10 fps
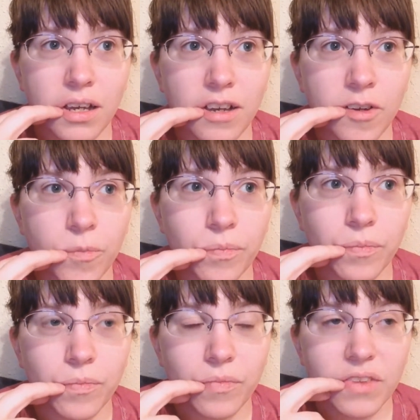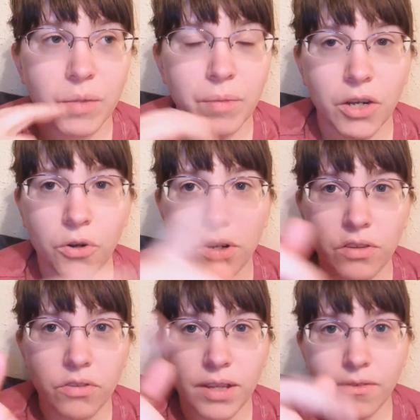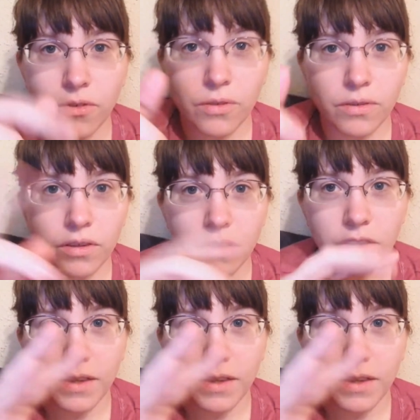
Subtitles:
my cortisol levels,